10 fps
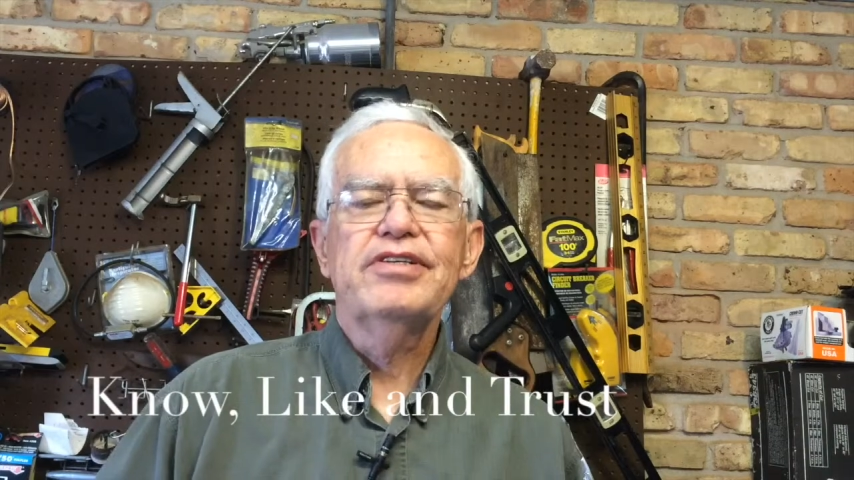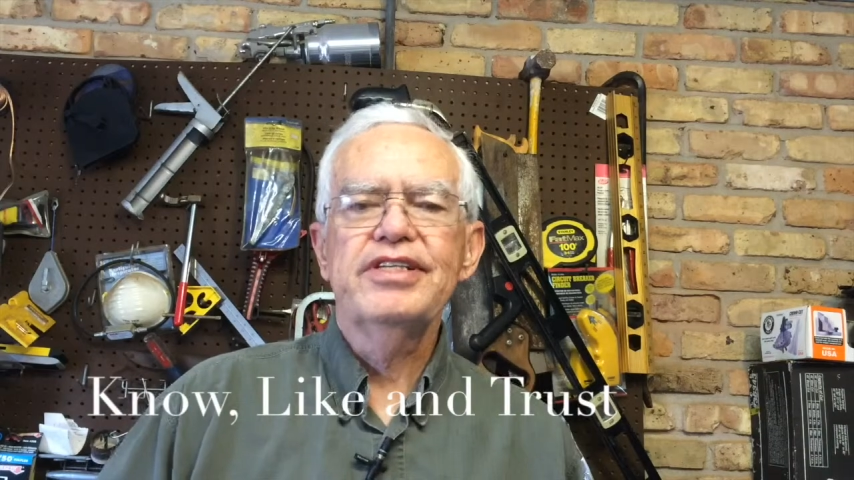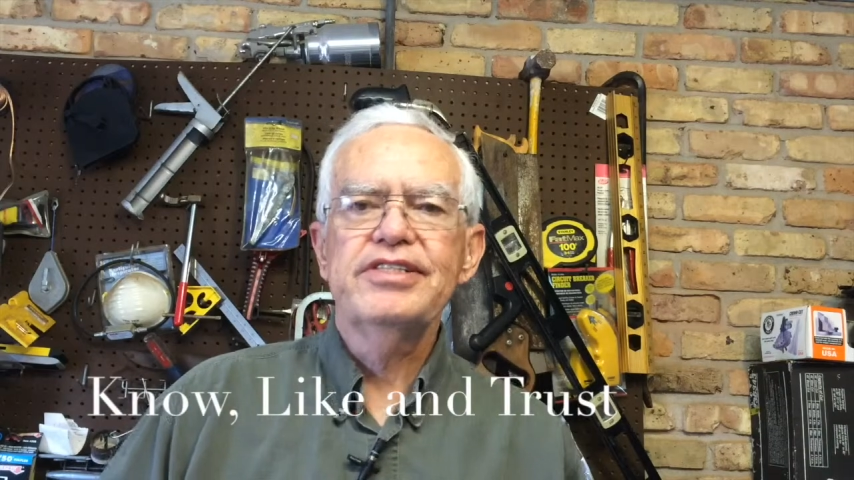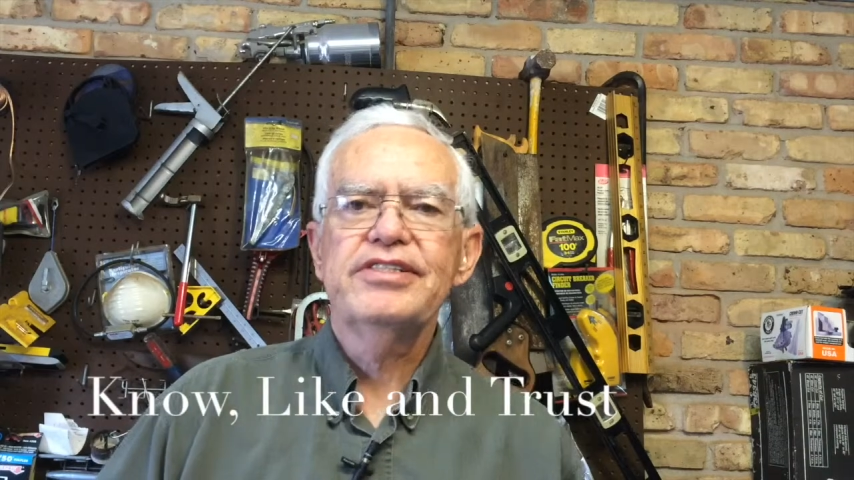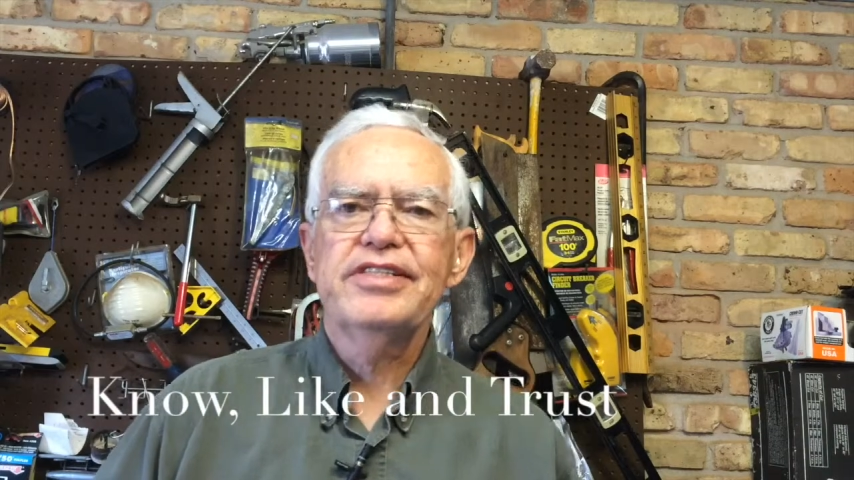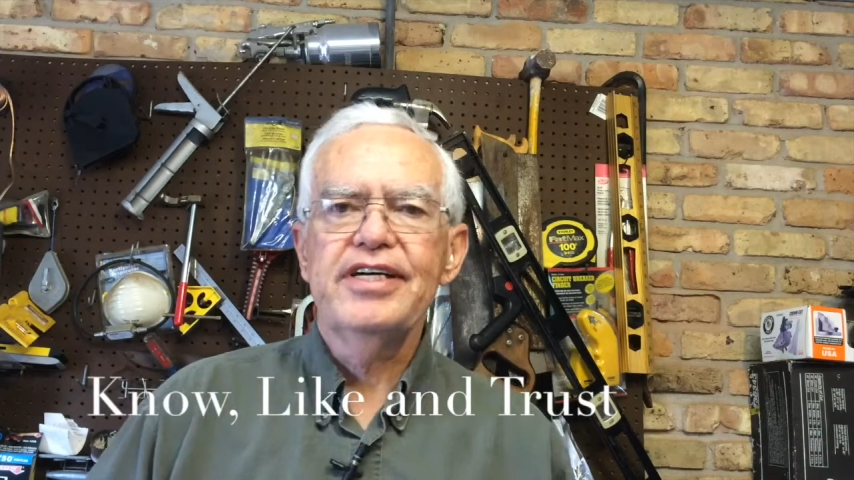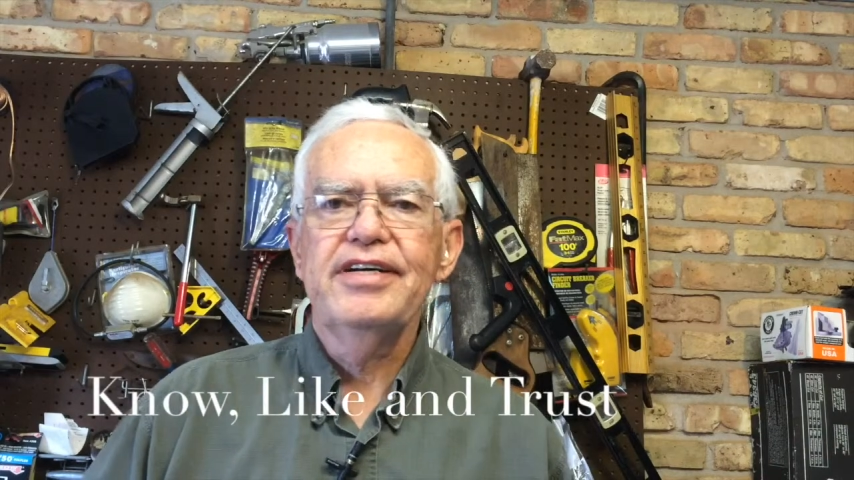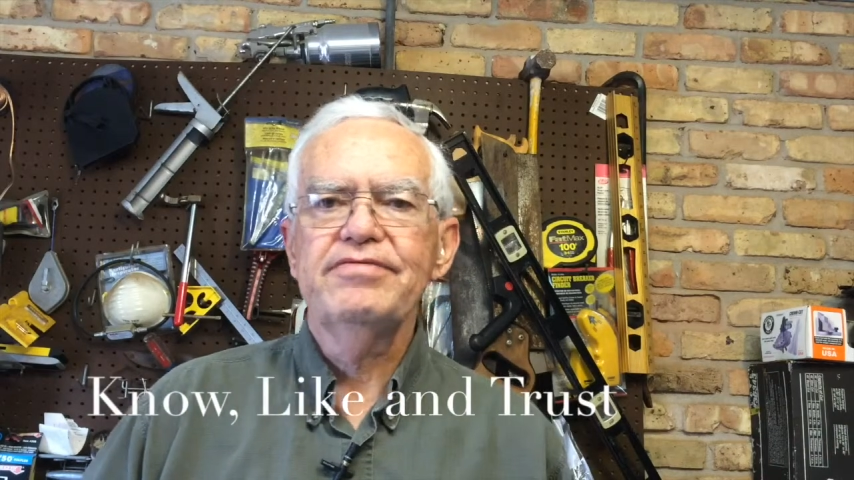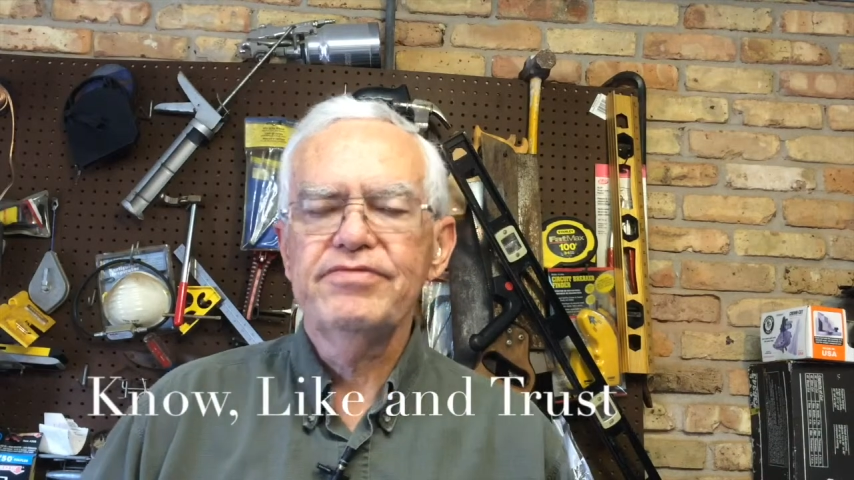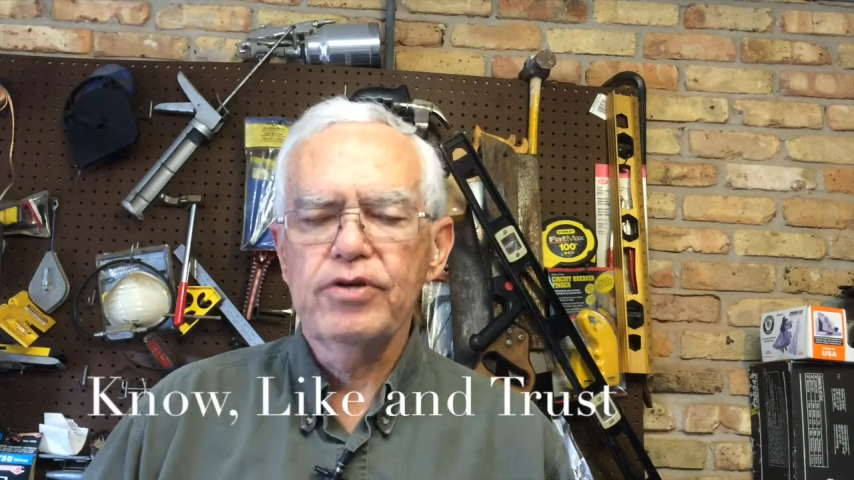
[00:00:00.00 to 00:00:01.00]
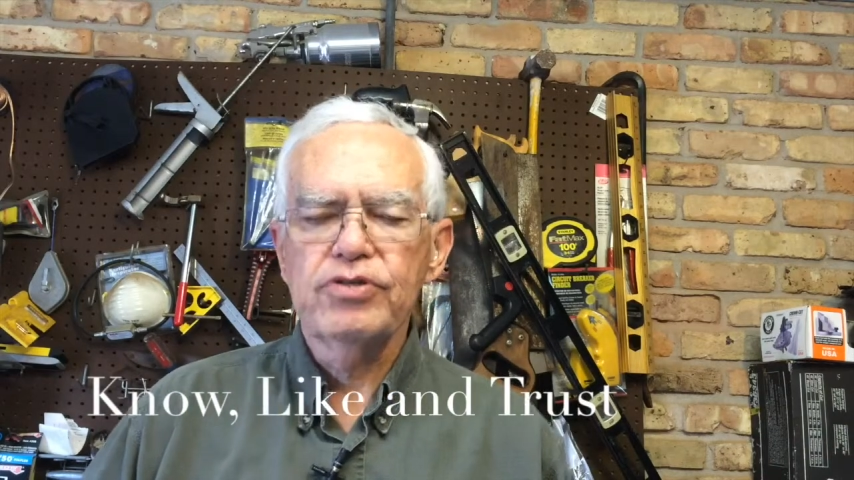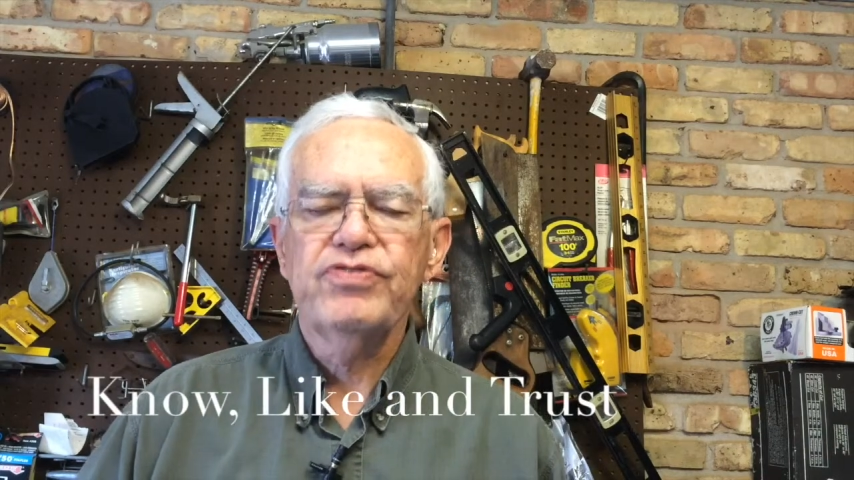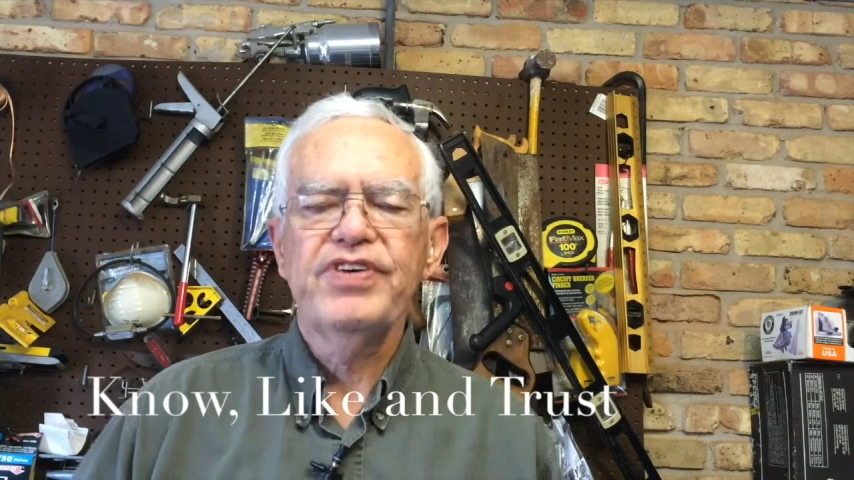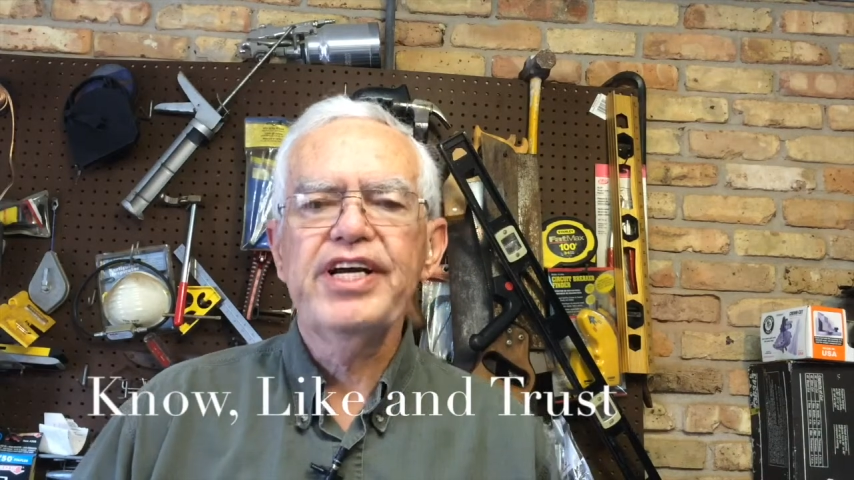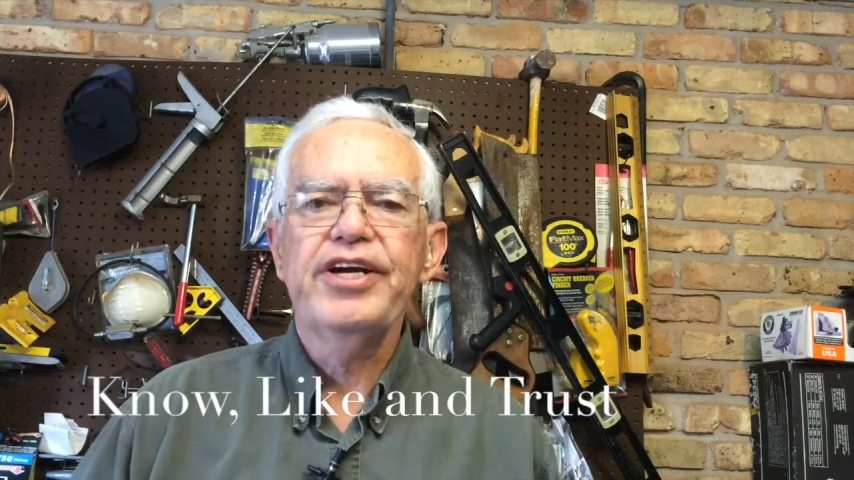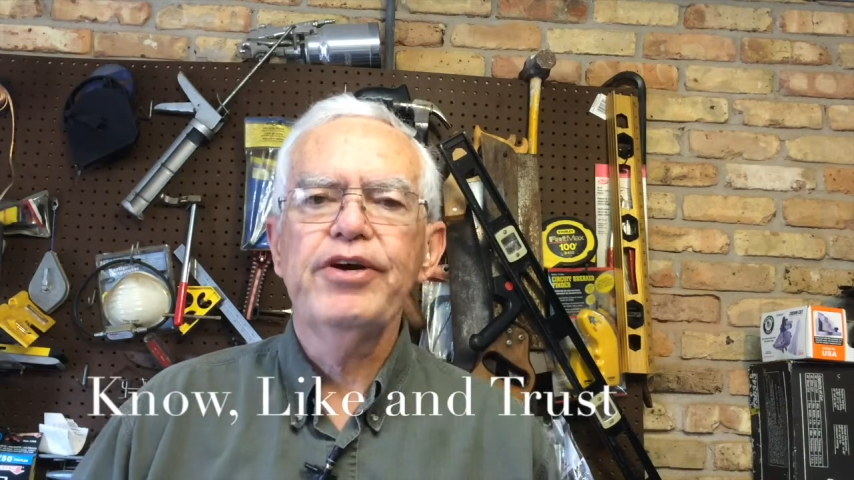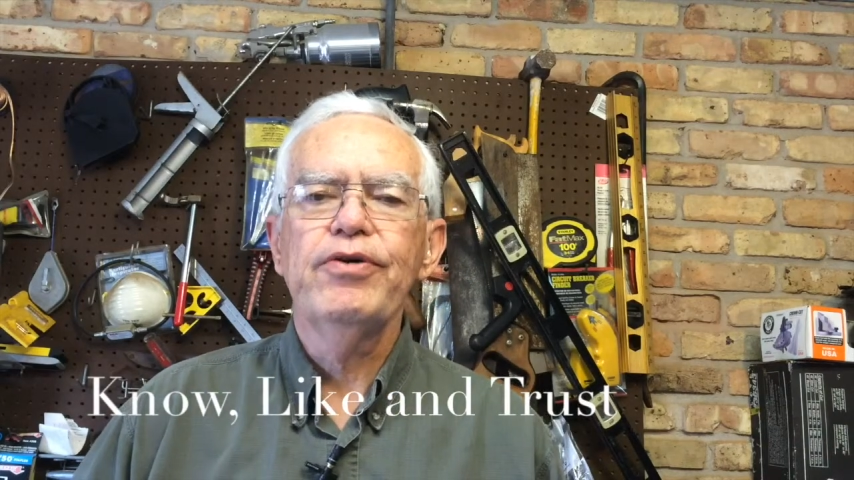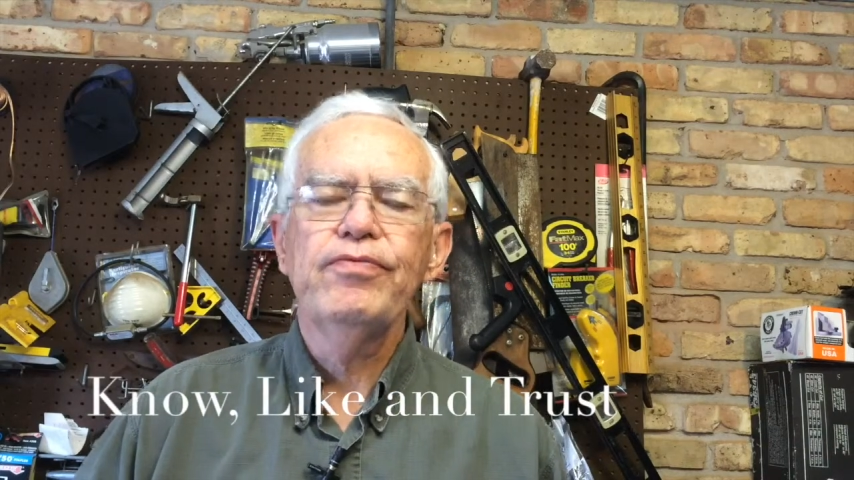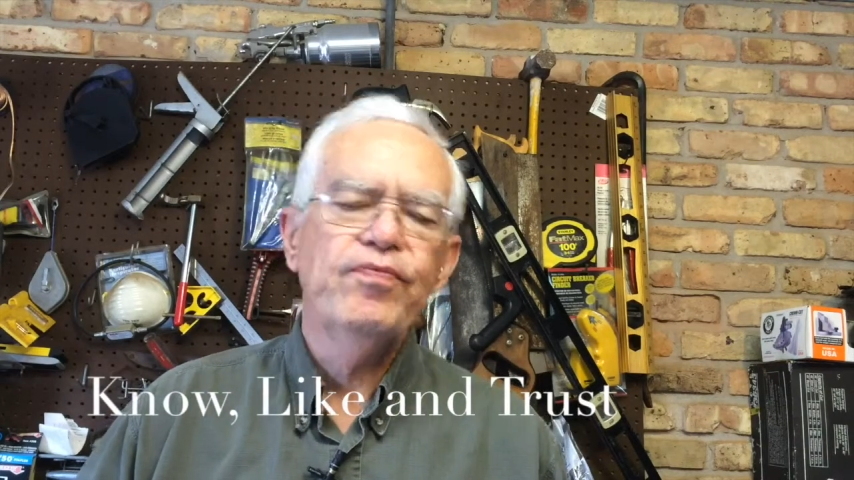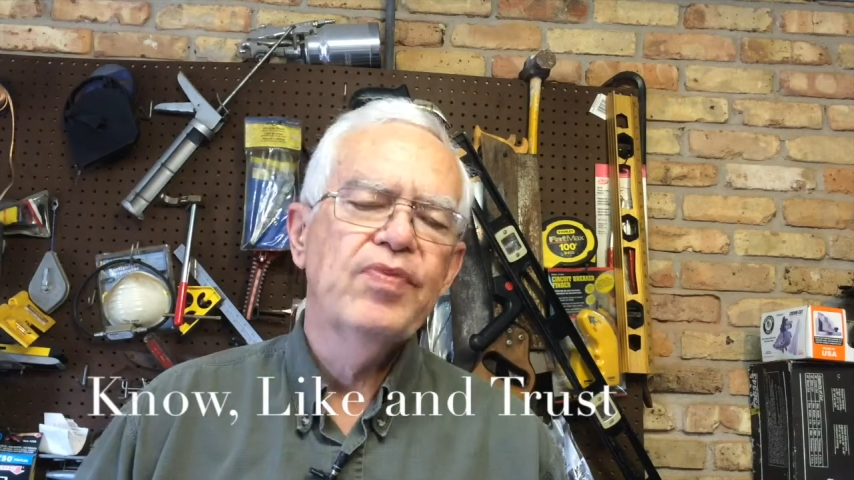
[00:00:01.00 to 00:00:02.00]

this first video